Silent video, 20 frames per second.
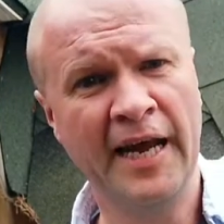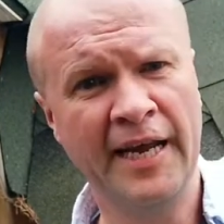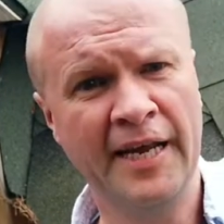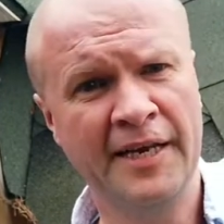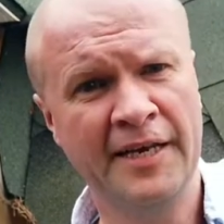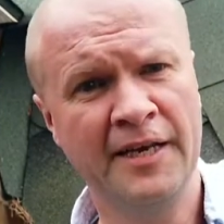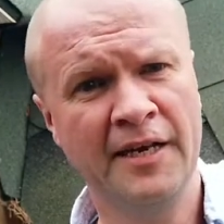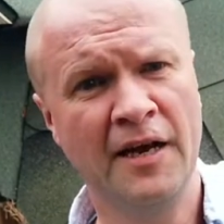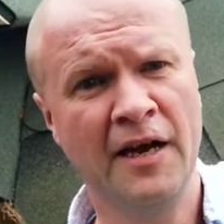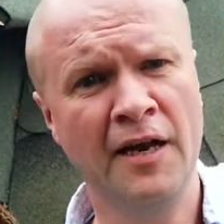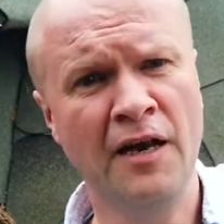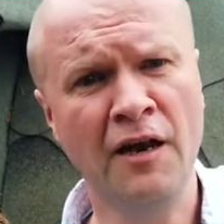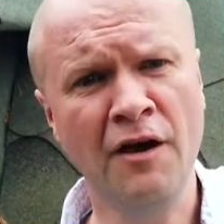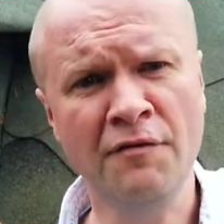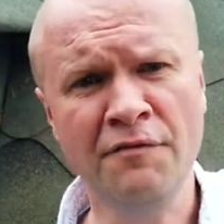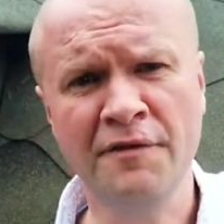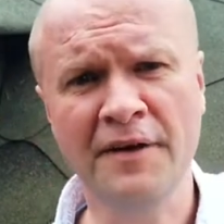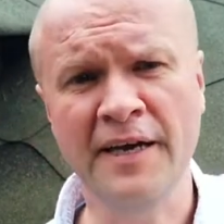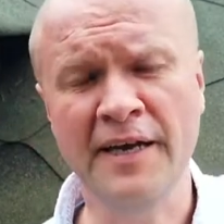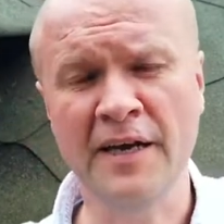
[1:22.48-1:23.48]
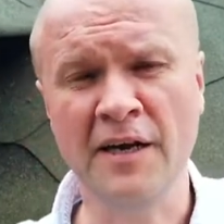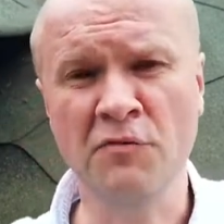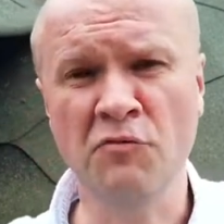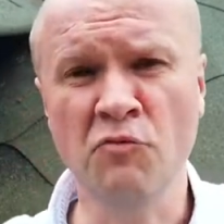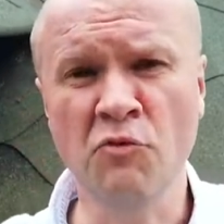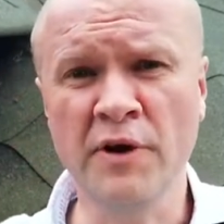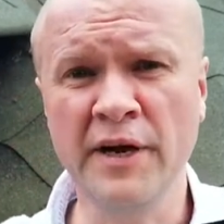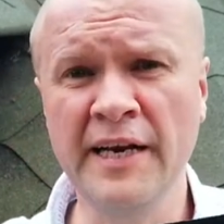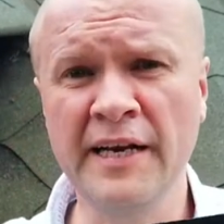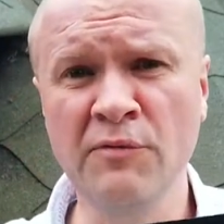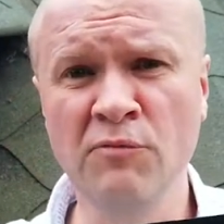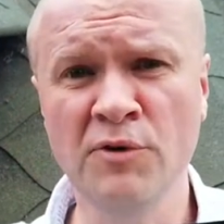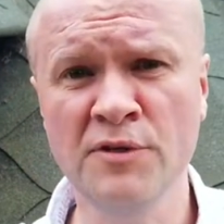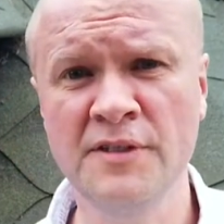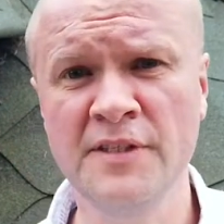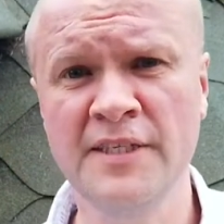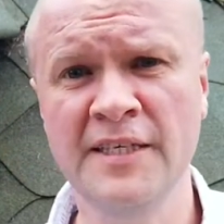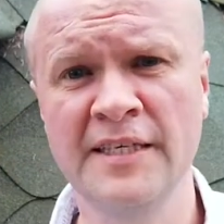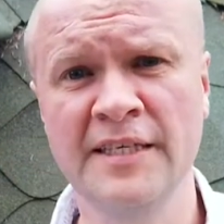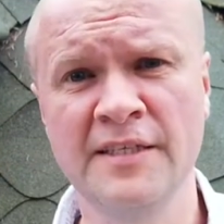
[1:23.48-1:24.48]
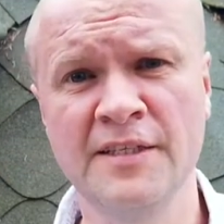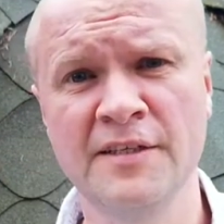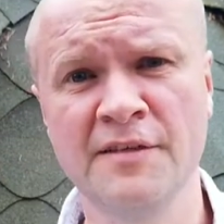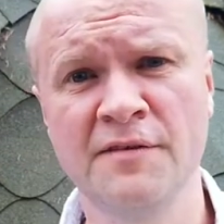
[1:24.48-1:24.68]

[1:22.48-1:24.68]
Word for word: and I love it. I really wanted